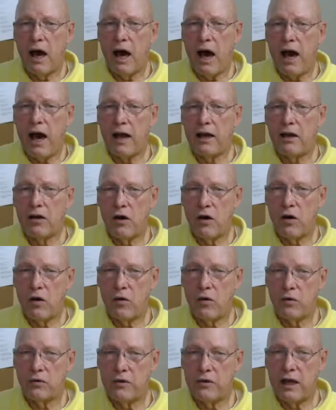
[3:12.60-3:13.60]
I know
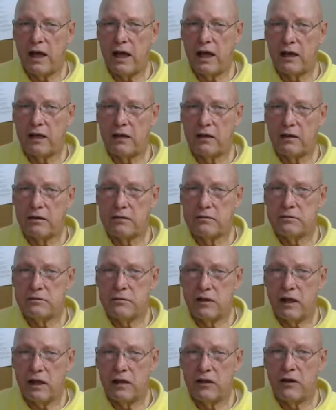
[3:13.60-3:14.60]
that
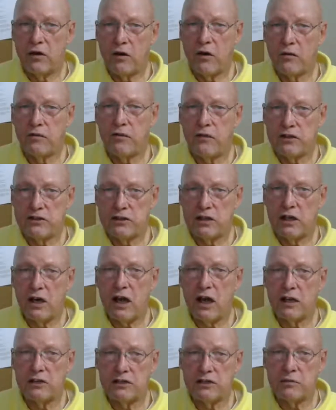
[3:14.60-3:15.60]
in their own
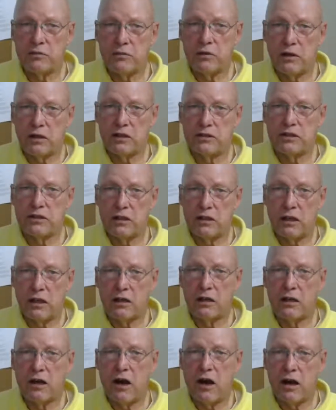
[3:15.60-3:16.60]
physiology books that the
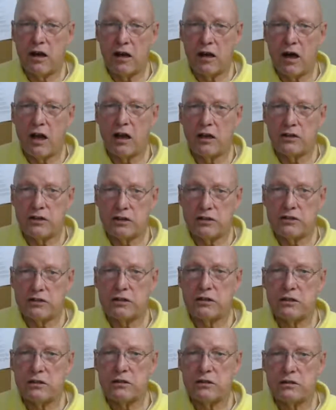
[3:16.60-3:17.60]

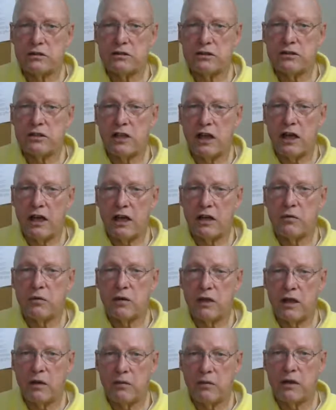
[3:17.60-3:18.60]
cardiologists studied
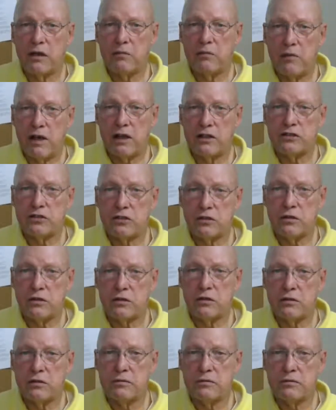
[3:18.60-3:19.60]
when they went to med
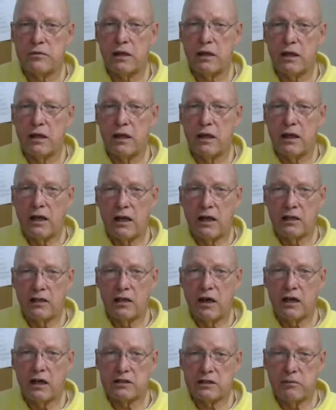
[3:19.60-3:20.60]
school, it
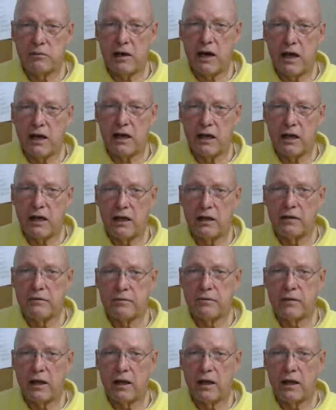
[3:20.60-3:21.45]
talks about a